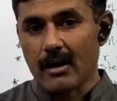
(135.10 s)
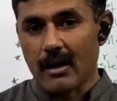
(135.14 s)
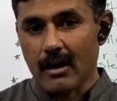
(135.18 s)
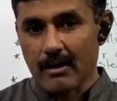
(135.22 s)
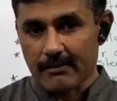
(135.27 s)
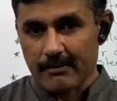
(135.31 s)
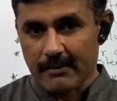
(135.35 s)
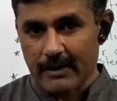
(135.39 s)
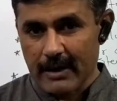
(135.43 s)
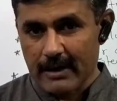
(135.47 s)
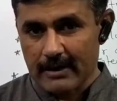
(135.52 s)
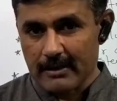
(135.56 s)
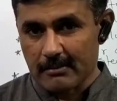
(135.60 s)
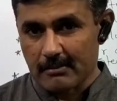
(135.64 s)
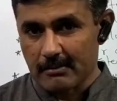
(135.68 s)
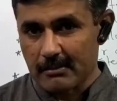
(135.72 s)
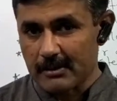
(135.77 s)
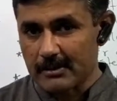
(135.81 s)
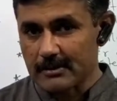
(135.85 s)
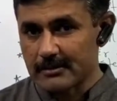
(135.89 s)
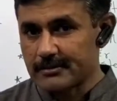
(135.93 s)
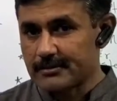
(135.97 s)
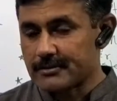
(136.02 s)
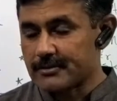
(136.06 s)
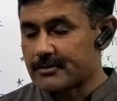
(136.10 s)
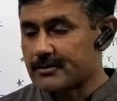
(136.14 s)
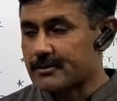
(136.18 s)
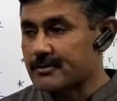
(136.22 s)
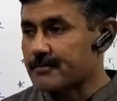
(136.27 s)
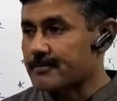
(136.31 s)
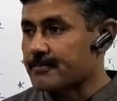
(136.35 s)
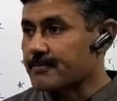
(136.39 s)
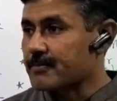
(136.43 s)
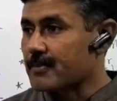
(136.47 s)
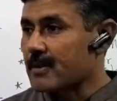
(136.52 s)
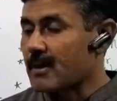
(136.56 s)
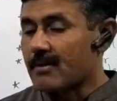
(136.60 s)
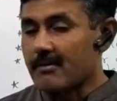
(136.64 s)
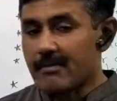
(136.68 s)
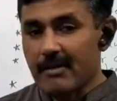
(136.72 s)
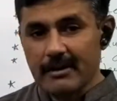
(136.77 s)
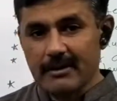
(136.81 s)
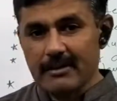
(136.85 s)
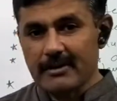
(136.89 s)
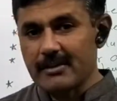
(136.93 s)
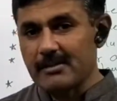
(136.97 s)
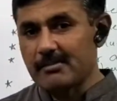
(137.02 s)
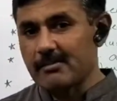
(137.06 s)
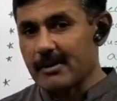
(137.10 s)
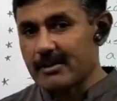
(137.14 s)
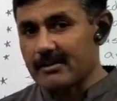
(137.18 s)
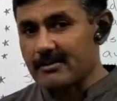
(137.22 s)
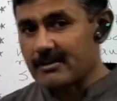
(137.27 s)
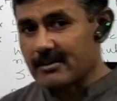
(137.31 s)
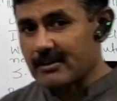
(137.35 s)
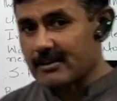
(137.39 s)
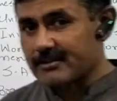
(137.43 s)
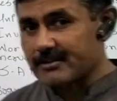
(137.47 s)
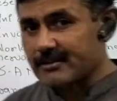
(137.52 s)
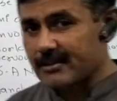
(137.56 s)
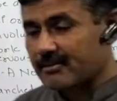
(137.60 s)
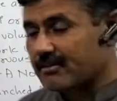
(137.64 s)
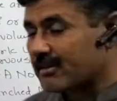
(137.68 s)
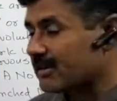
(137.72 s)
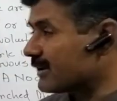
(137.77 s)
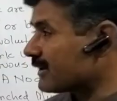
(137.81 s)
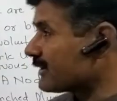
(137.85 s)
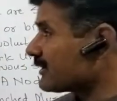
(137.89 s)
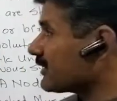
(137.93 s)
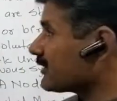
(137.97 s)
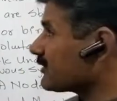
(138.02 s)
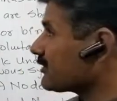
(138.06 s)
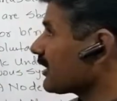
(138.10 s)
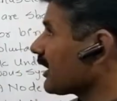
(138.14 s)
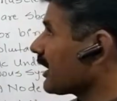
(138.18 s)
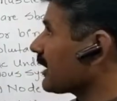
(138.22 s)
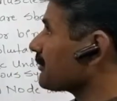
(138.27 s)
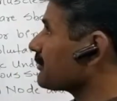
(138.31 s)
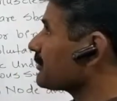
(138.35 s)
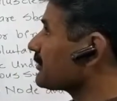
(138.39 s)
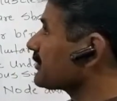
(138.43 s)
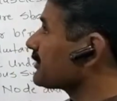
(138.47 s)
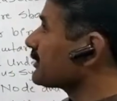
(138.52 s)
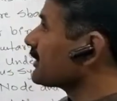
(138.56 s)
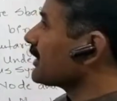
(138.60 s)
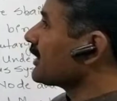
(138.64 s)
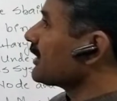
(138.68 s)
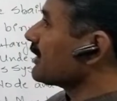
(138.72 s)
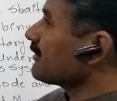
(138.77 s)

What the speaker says: of animals. What are the muscles and what are their types?